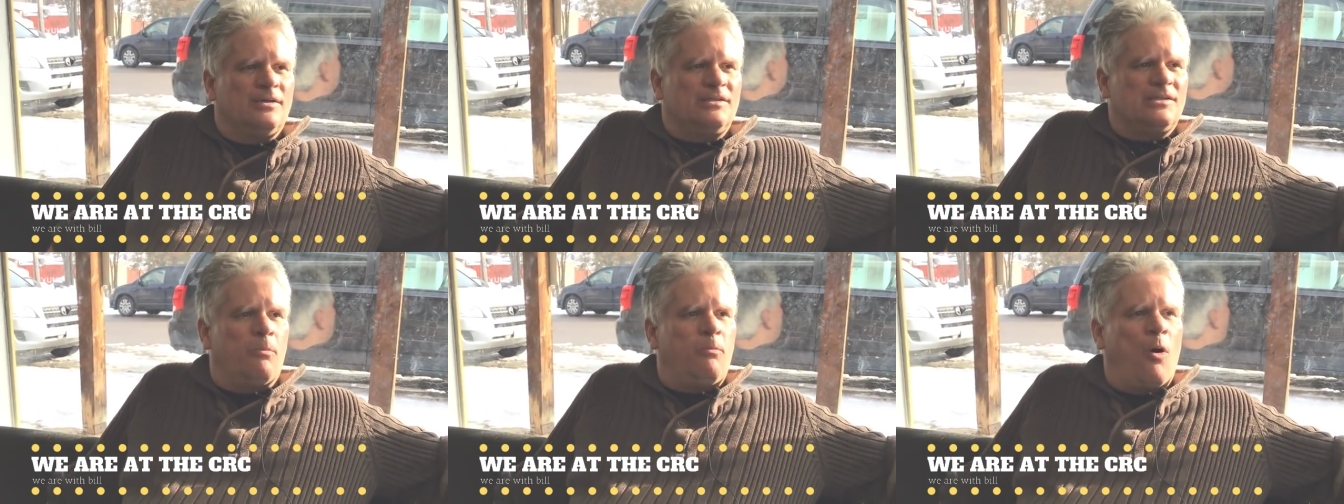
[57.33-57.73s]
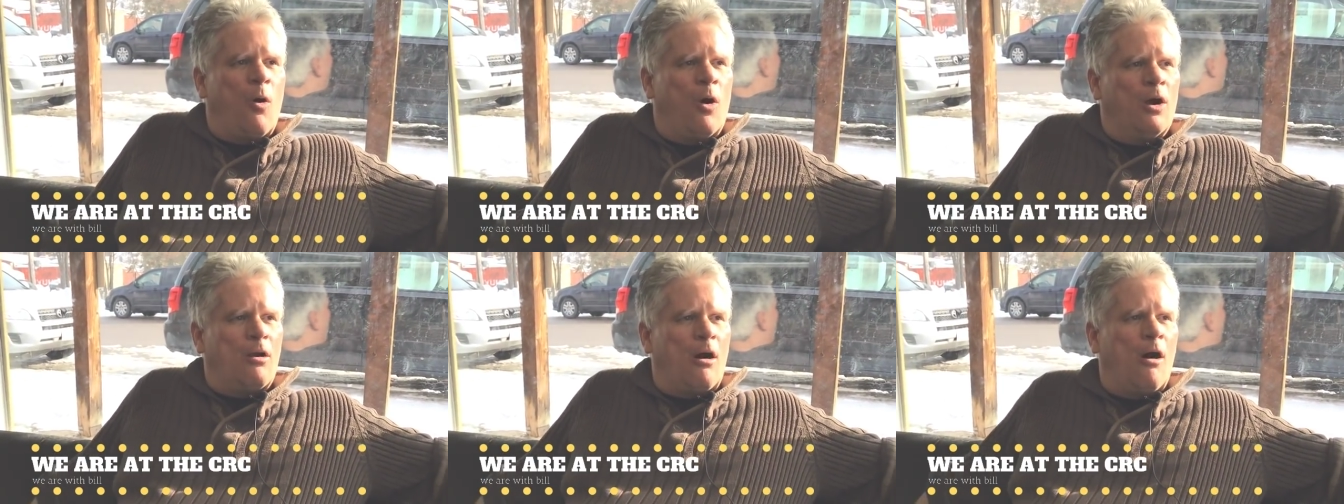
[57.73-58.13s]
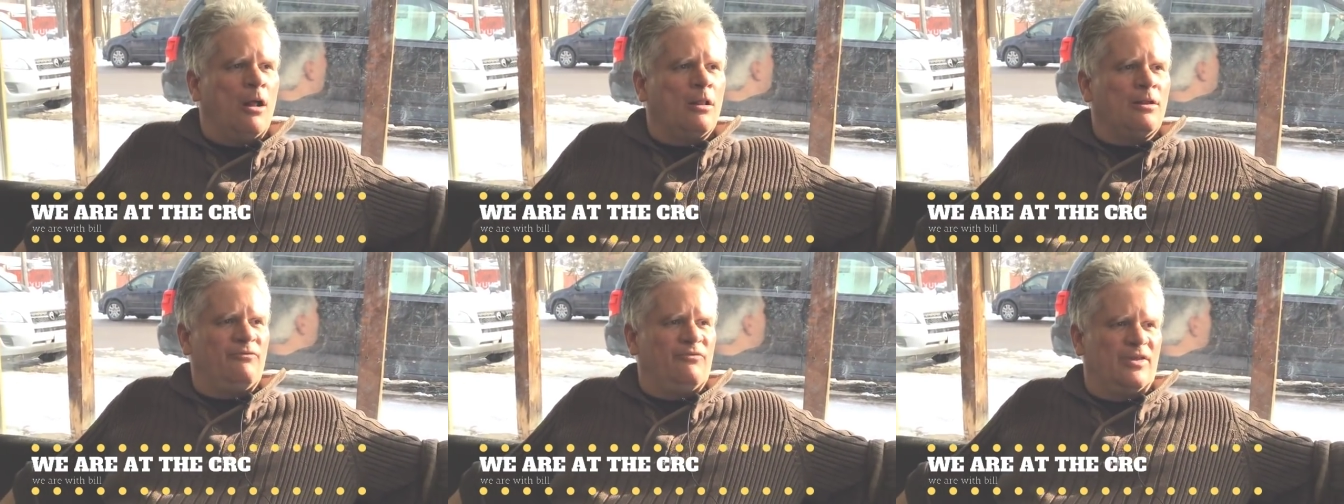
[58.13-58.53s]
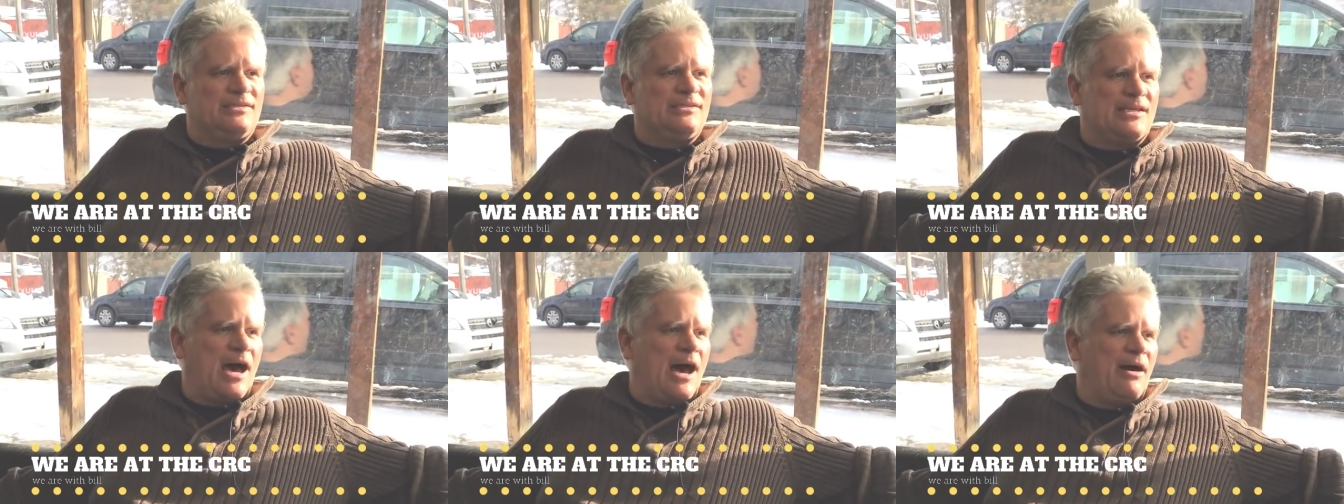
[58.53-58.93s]
support all of the
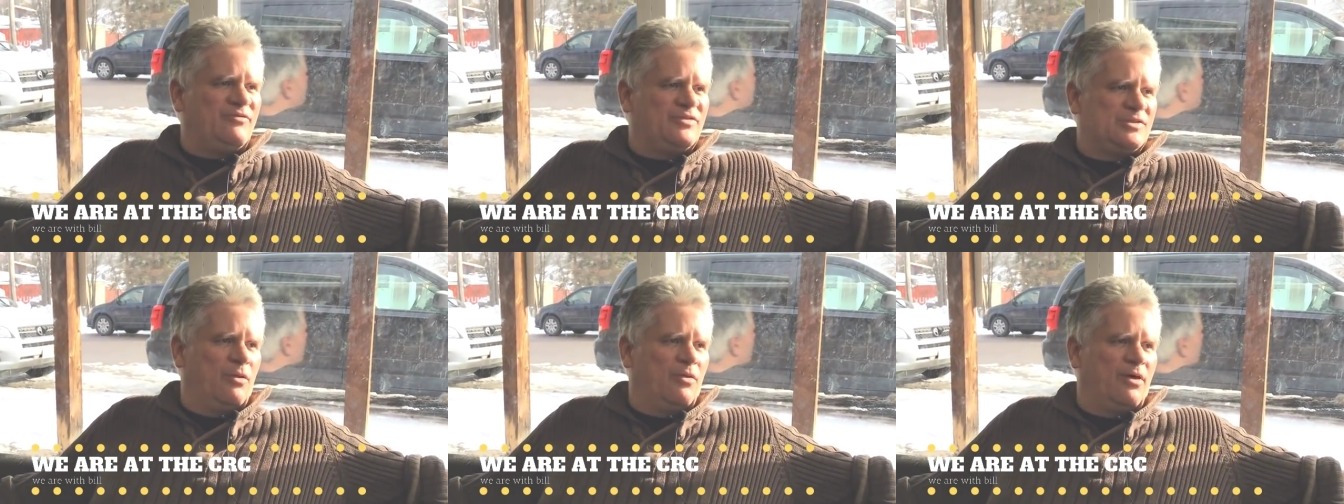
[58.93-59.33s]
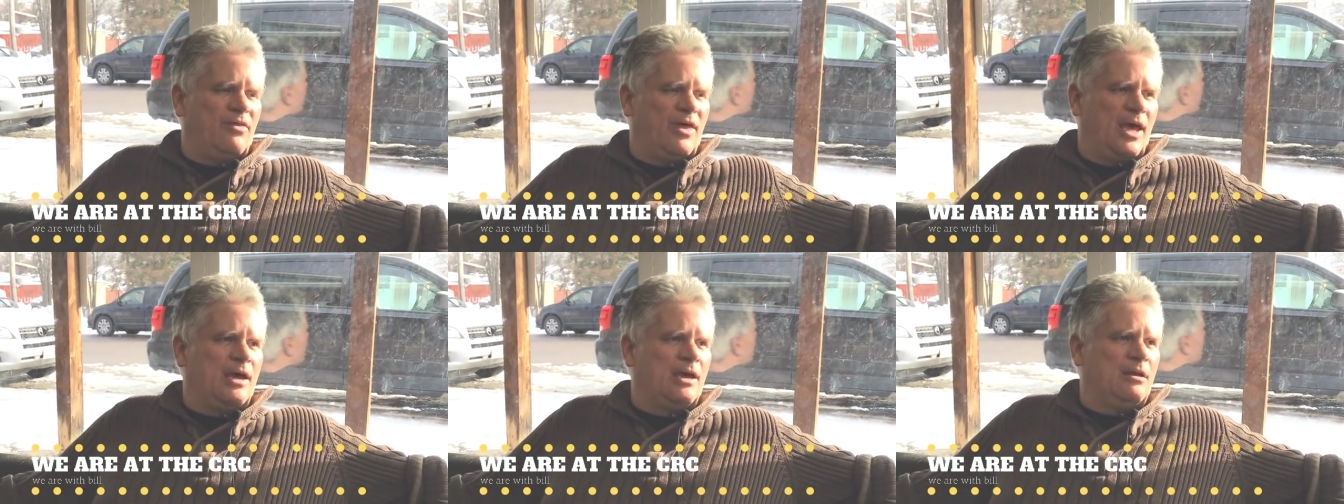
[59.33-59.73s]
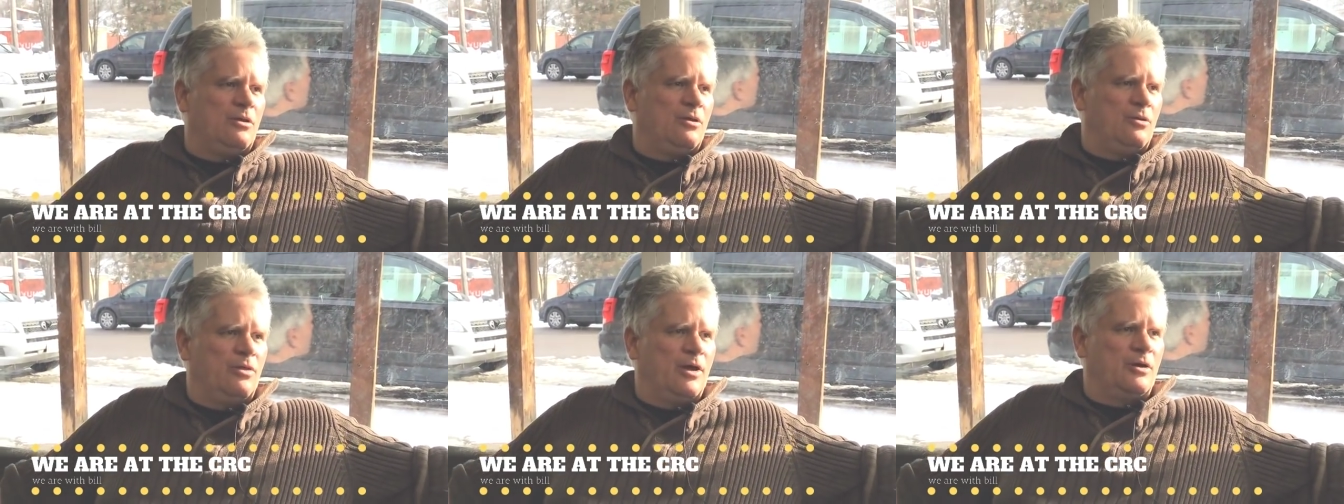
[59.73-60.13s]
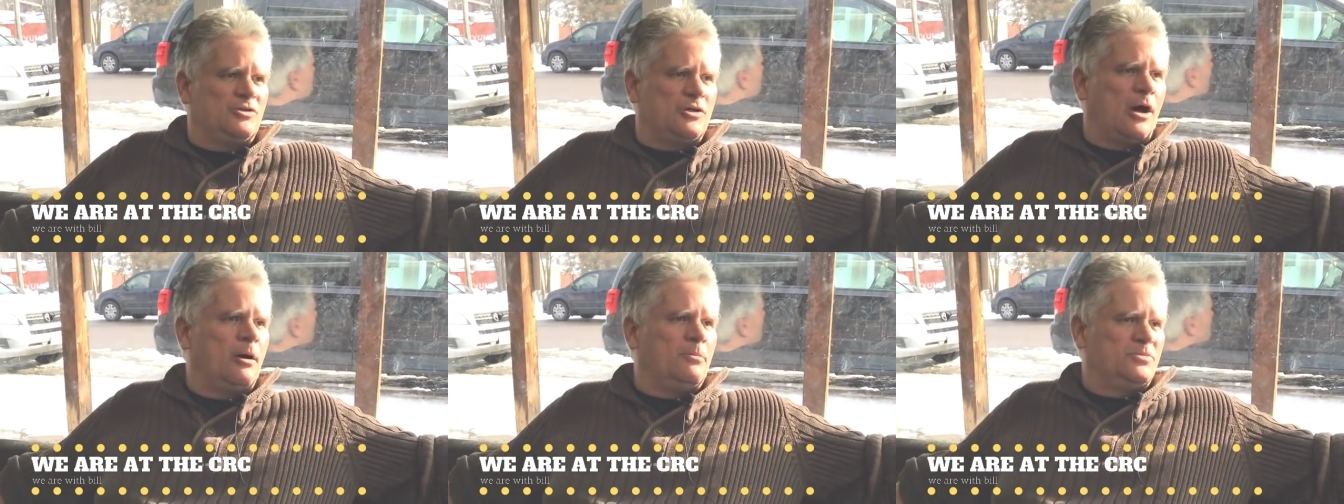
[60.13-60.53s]
staff so that they can do their
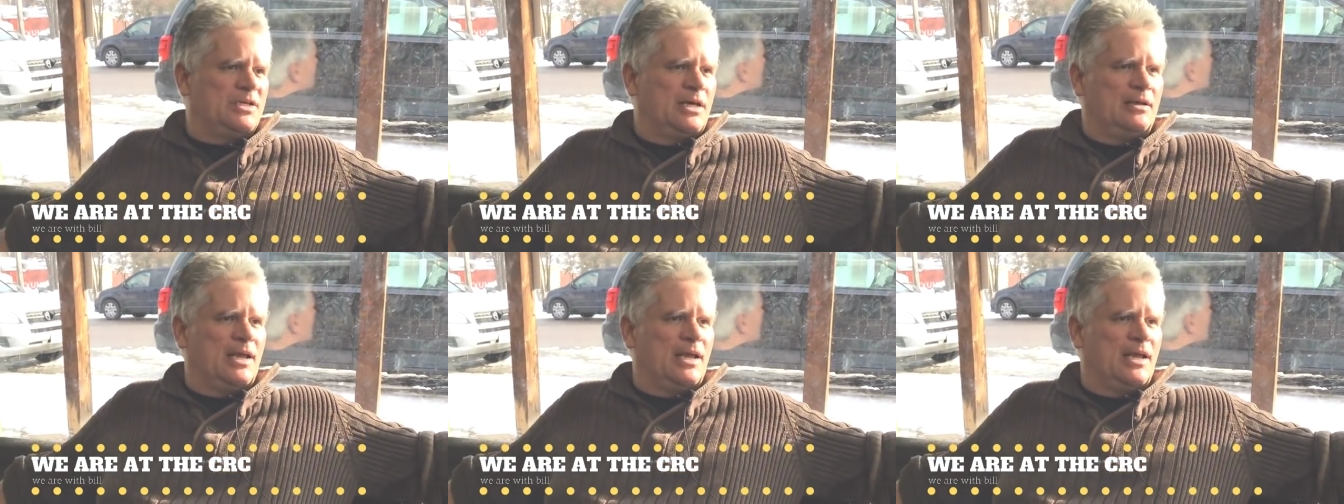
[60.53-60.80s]
jobs